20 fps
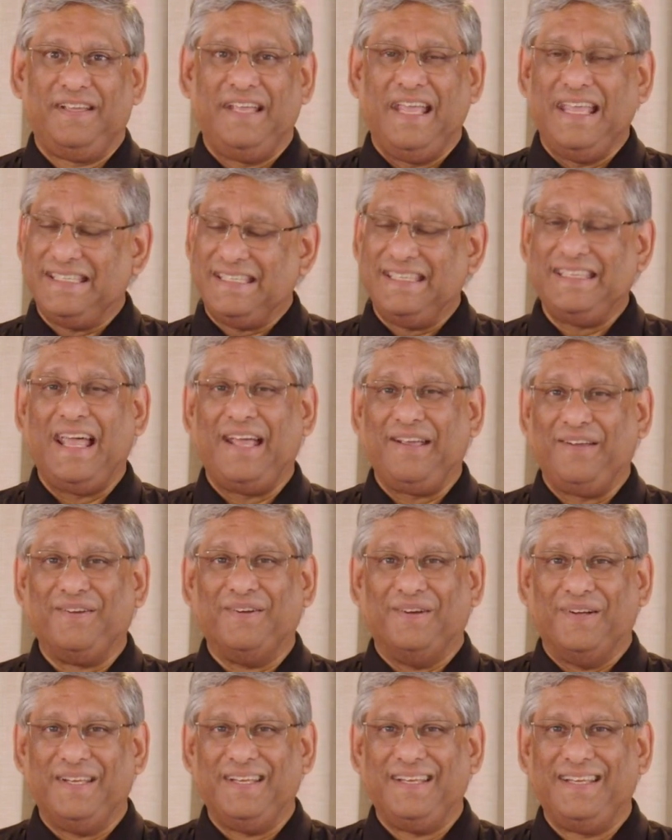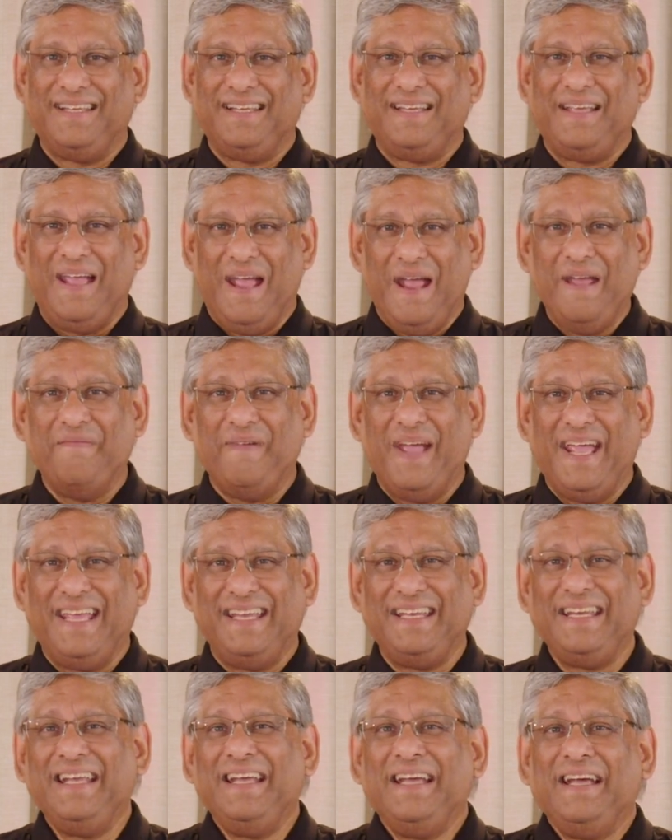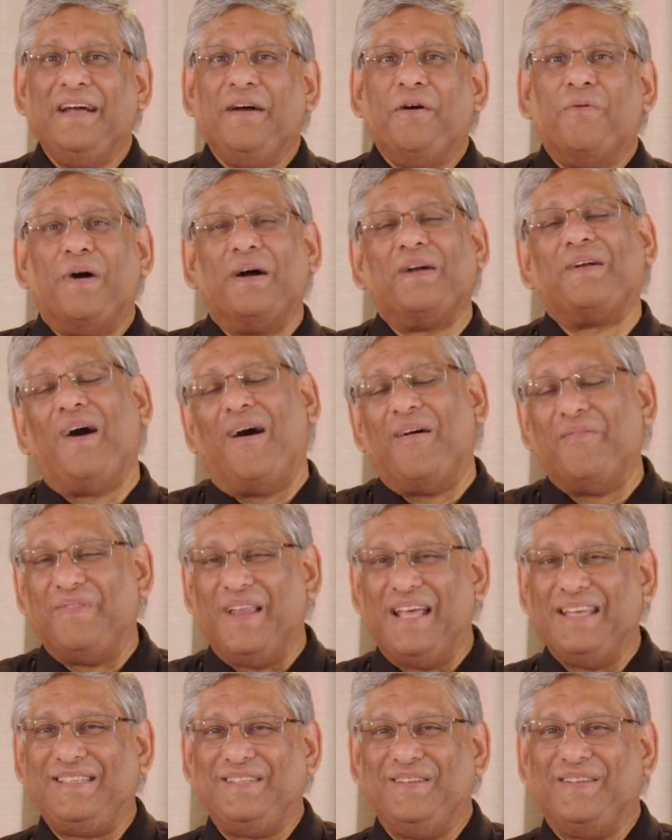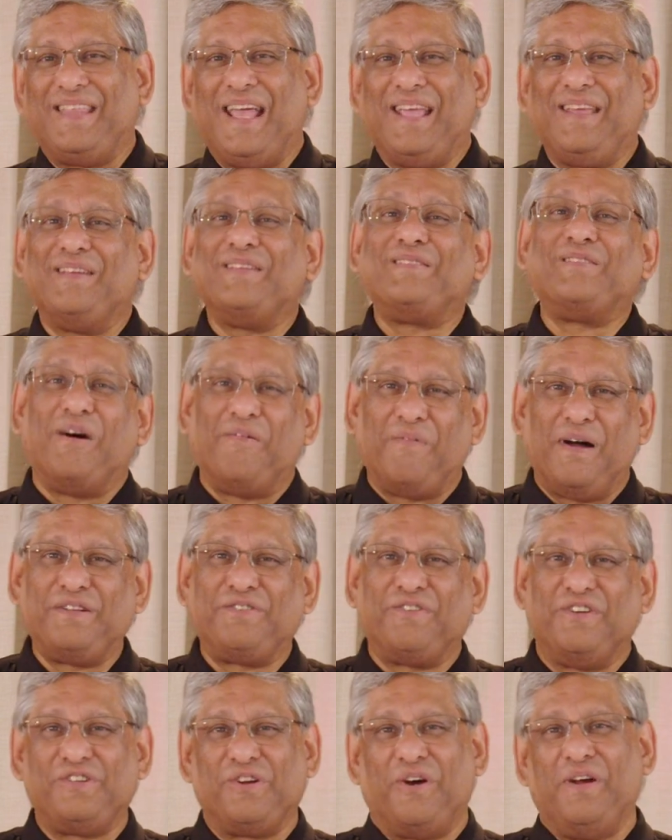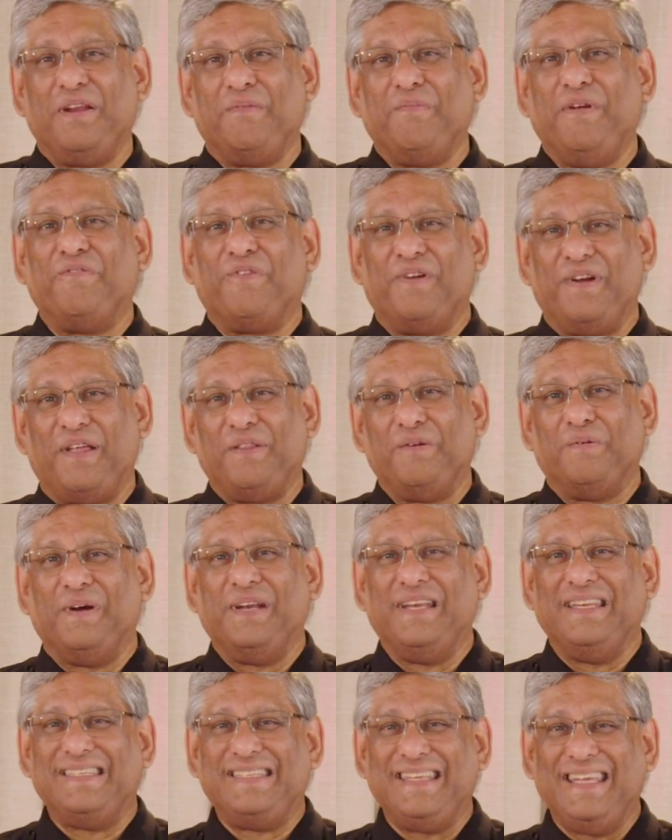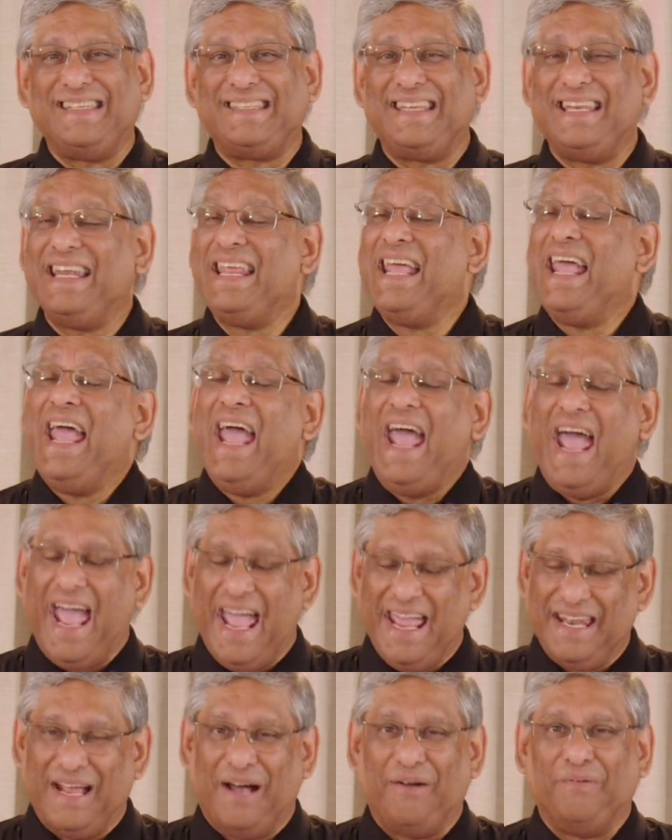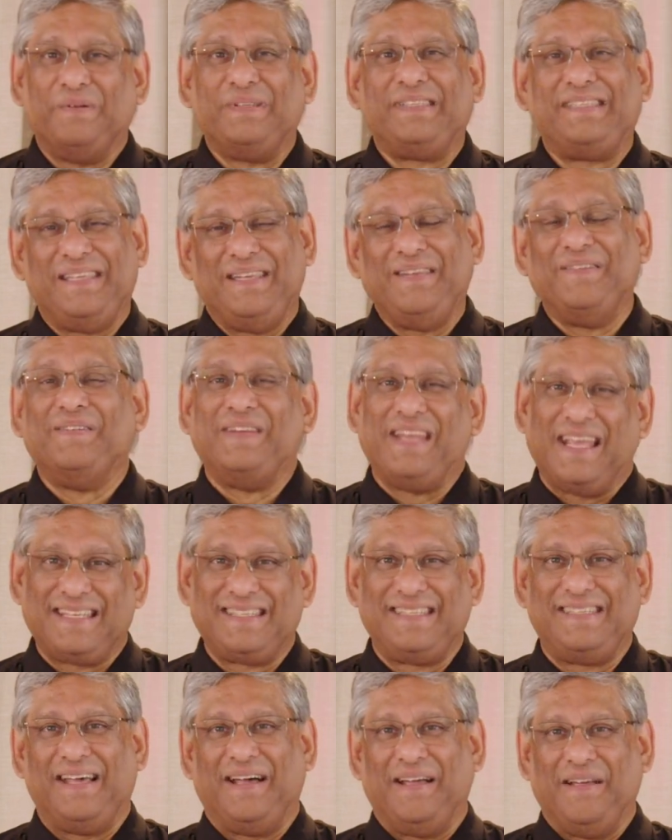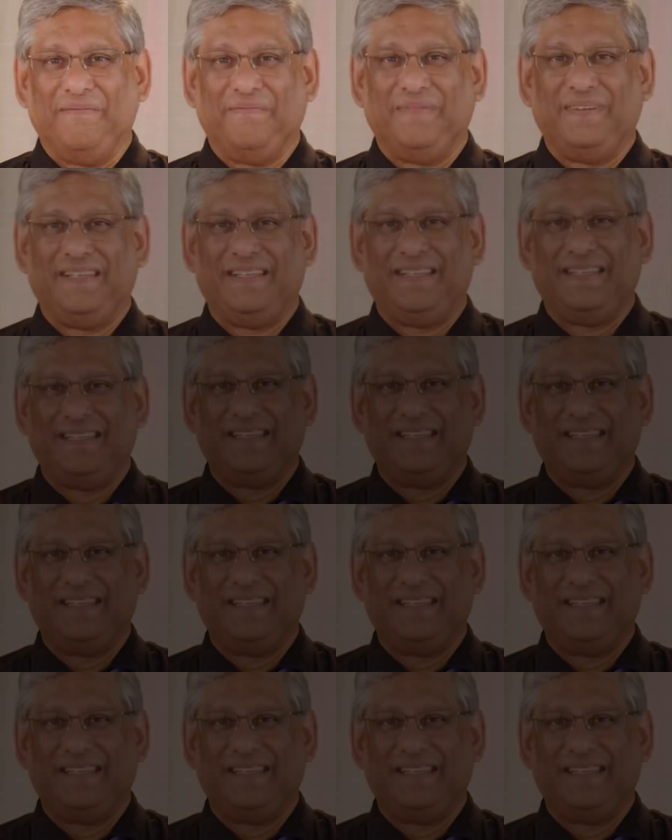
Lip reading: Isn't that good? Amen. Well, God bless you. Thank you so much for joining me for another Word in Season, and I will see you next time.